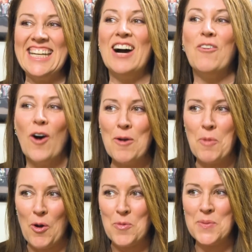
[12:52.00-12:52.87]

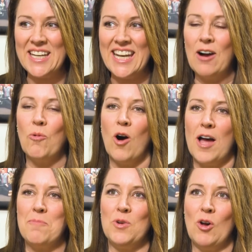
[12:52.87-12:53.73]
Now
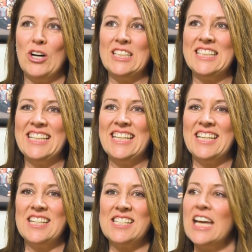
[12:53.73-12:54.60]
I'm not telling them
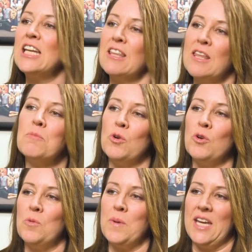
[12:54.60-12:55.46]
who
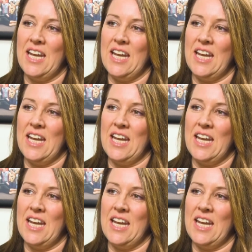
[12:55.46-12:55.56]
to be